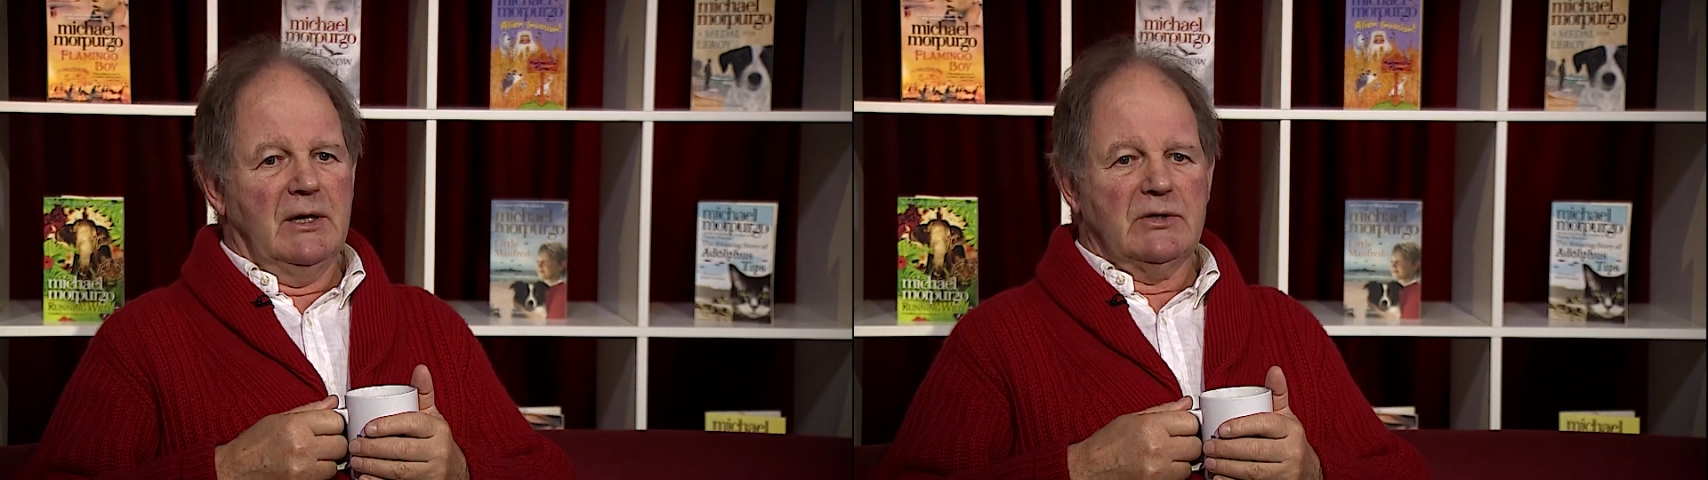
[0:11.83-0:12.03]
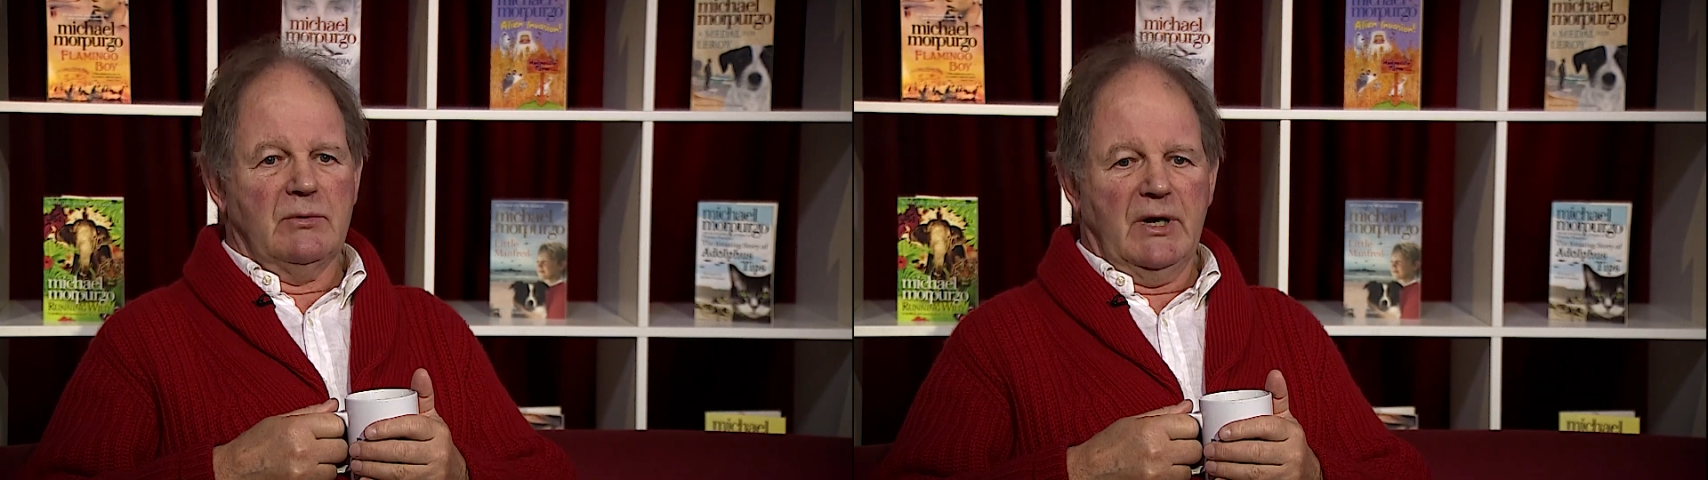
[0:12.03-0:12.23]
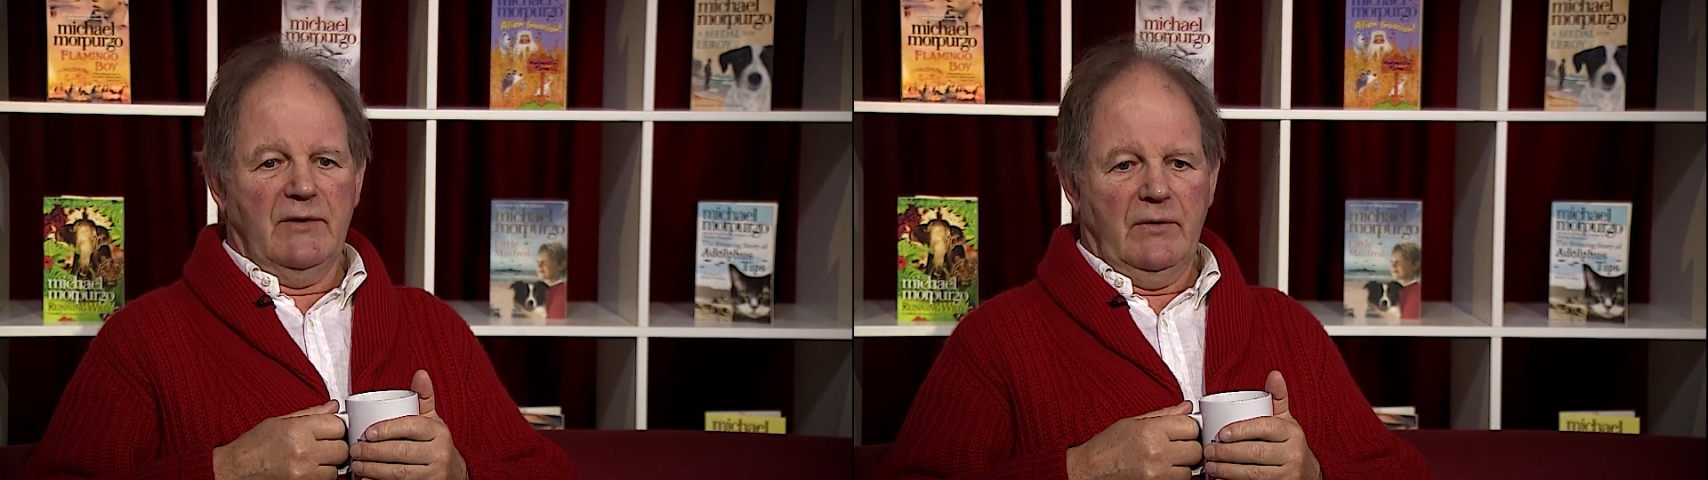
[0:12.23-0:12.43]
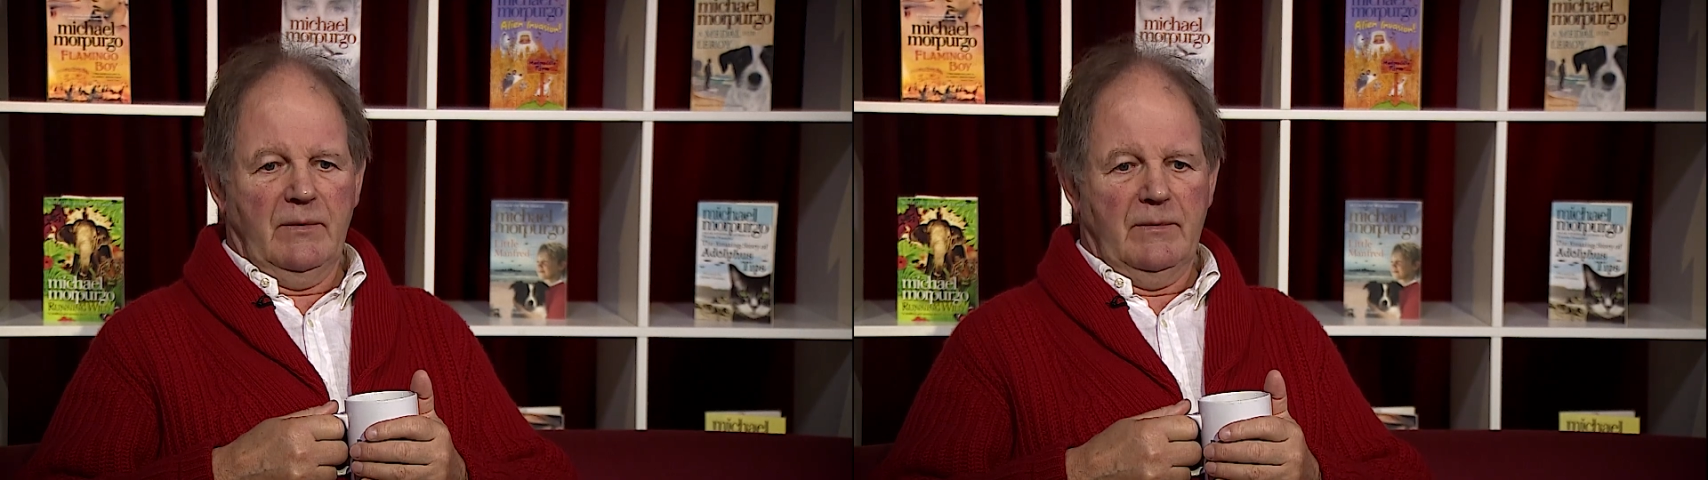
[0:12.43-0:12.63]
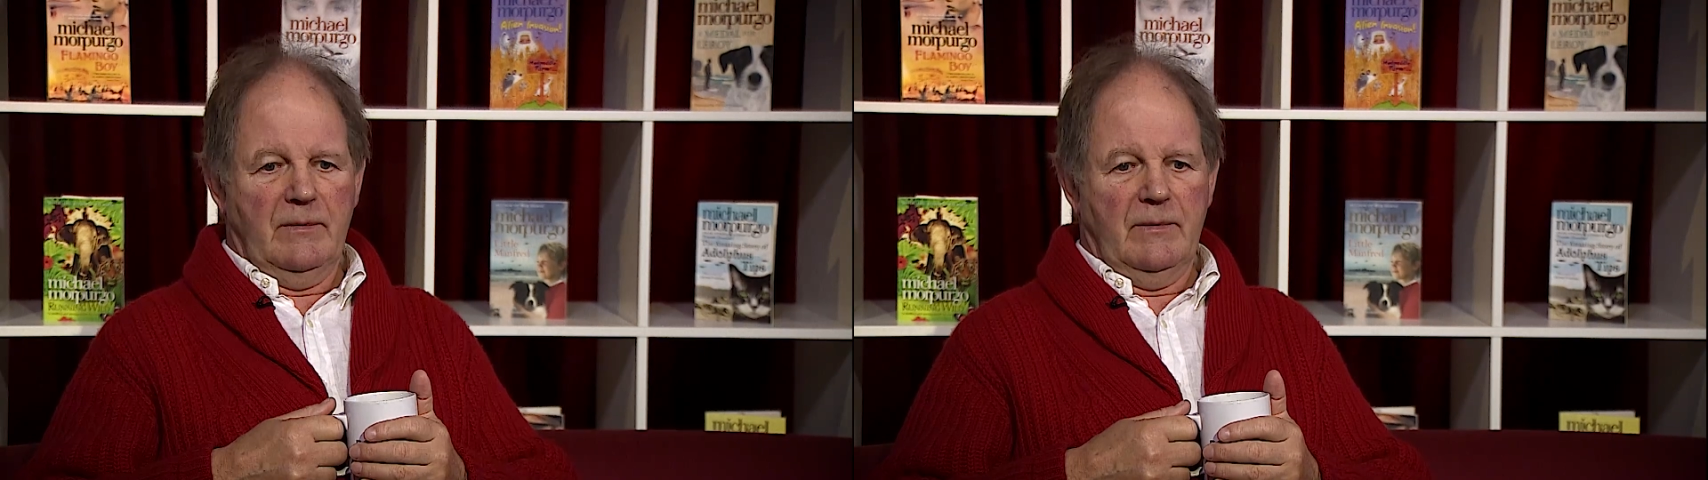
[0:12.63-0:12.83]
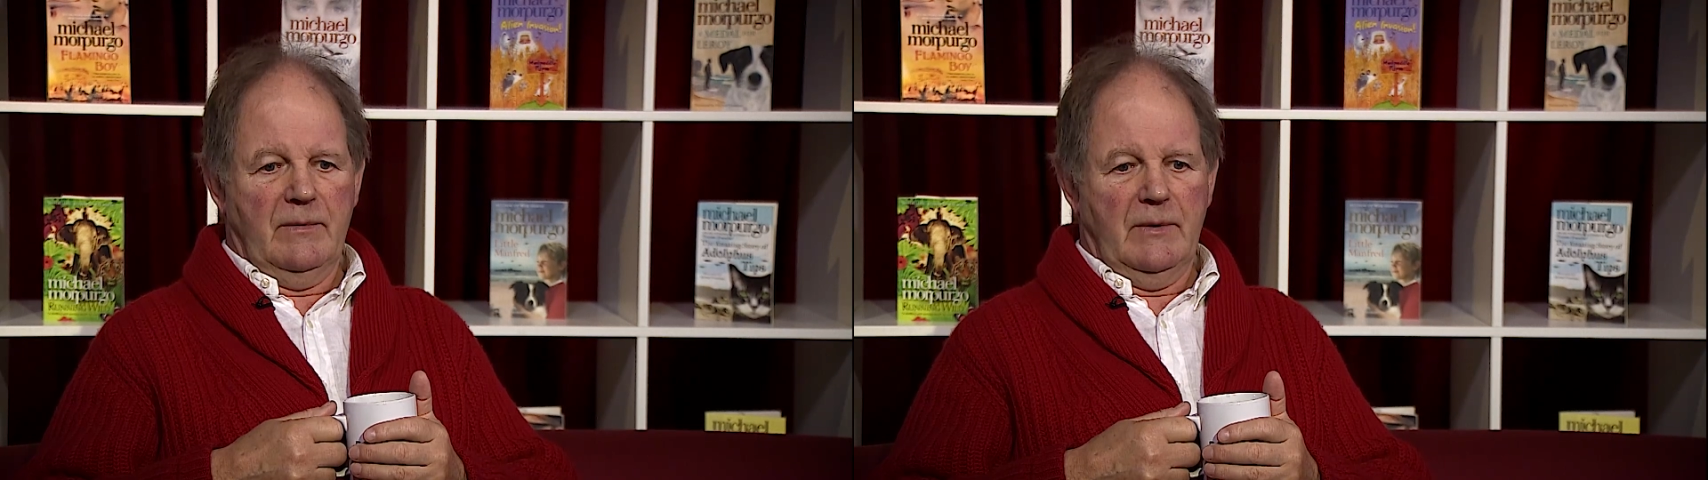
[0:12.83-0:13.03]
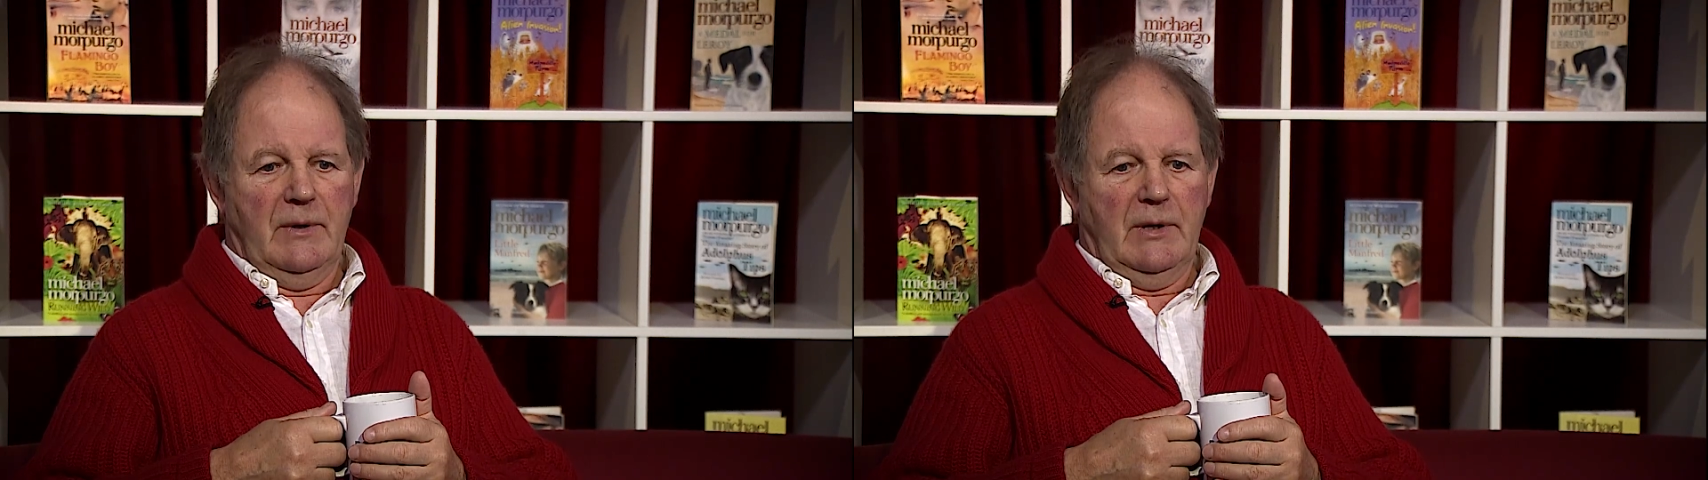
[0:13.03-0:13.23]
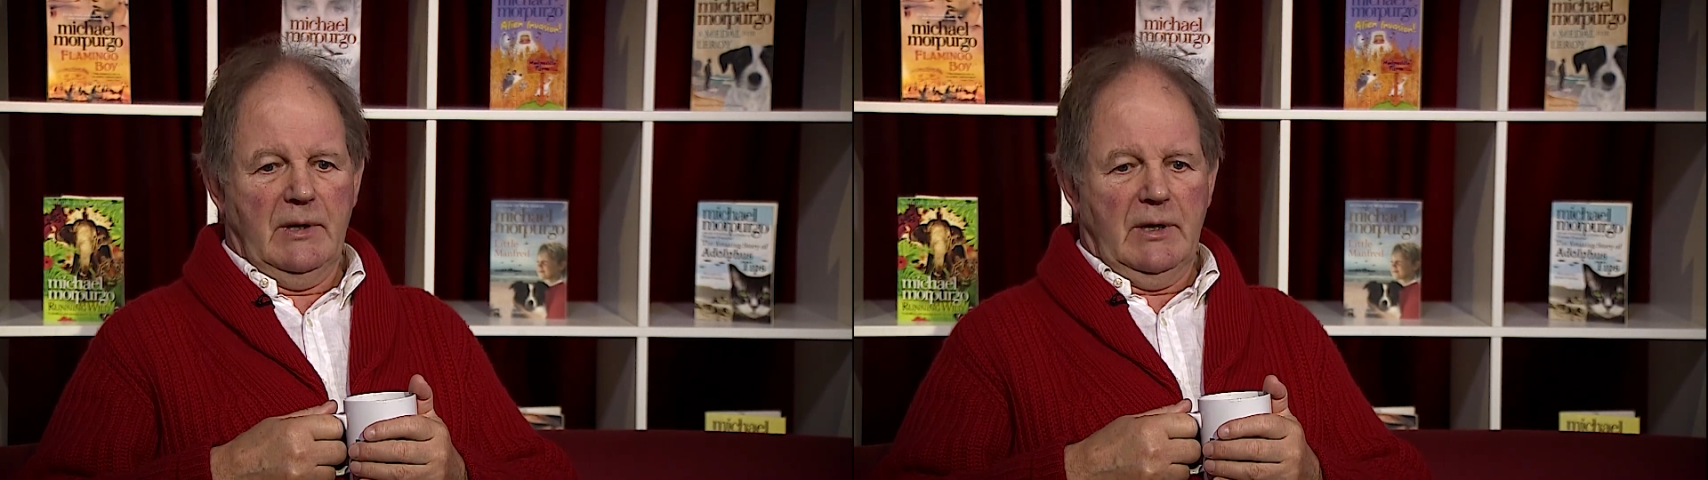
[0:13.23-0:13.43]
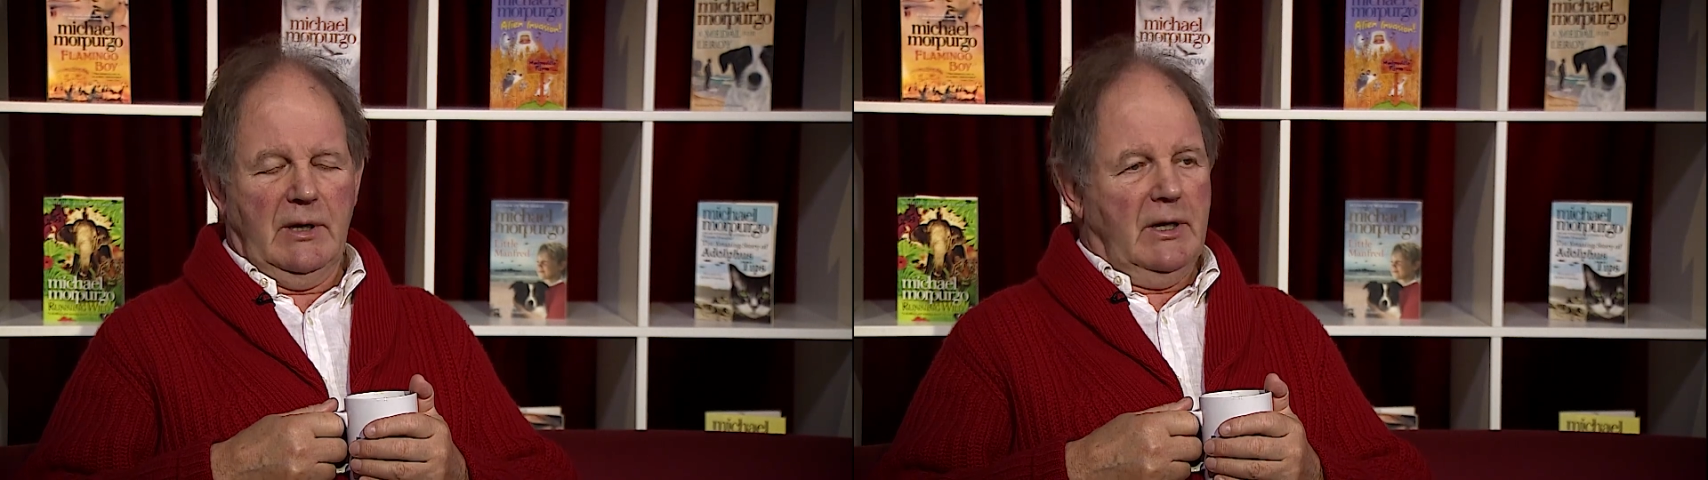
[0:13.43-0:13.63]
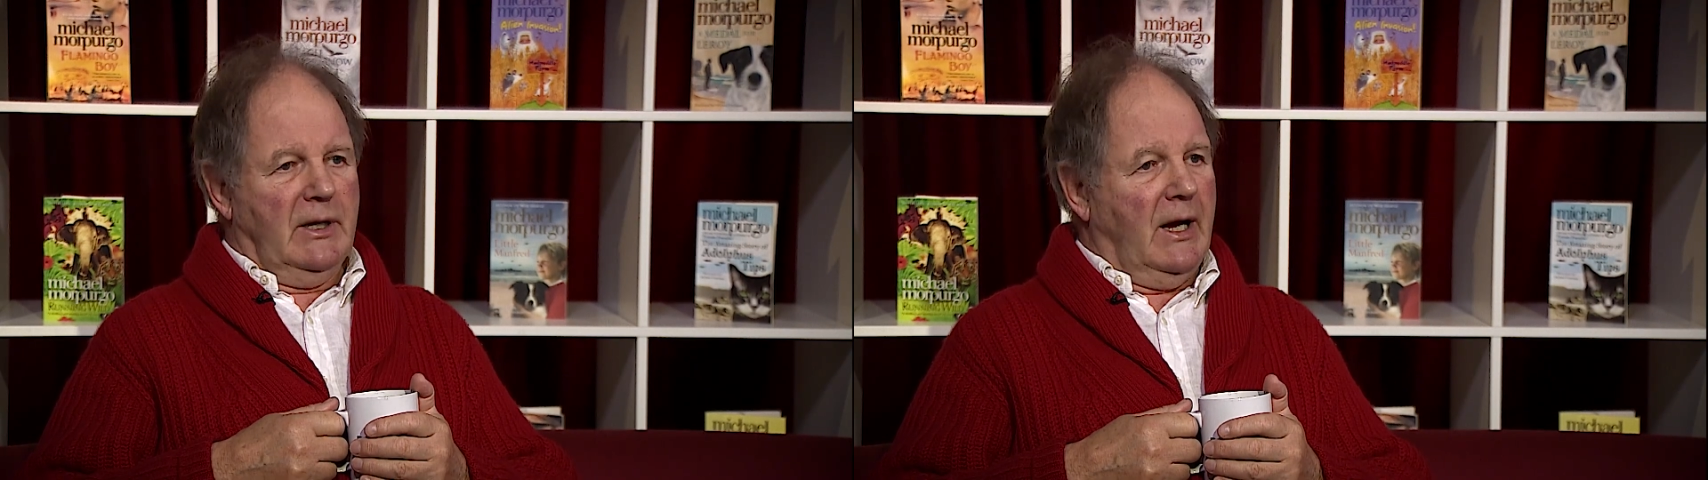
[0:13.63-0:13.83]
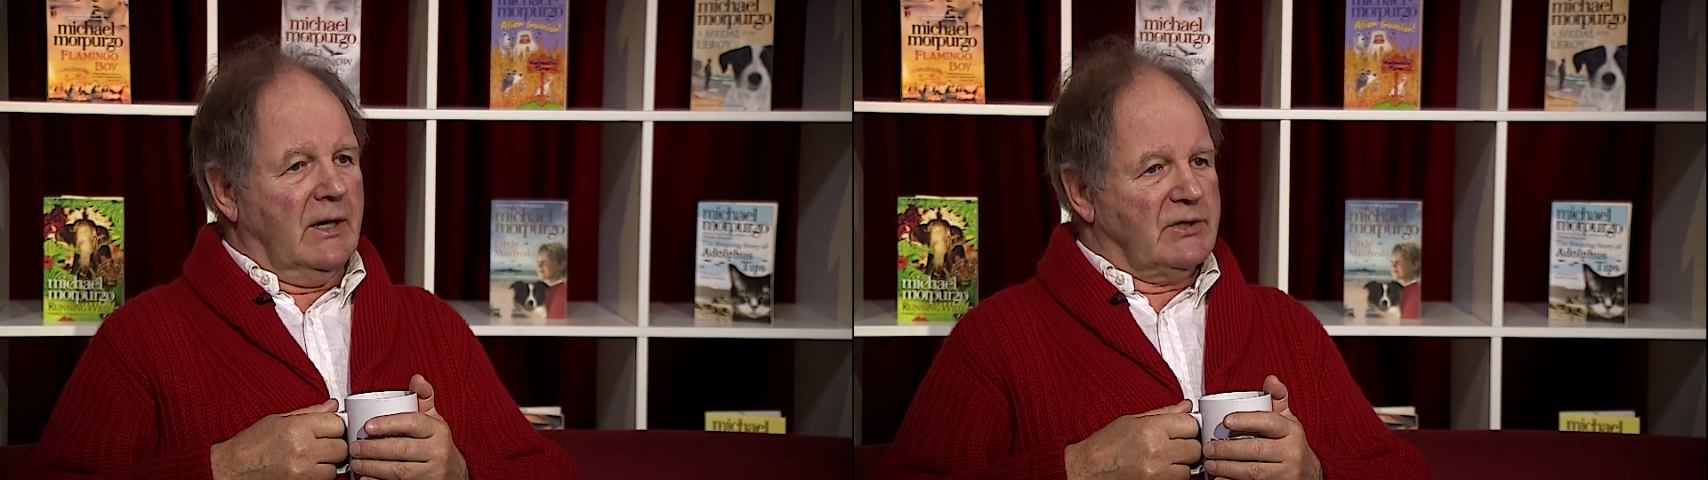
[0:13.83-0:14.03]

It's a wonderful young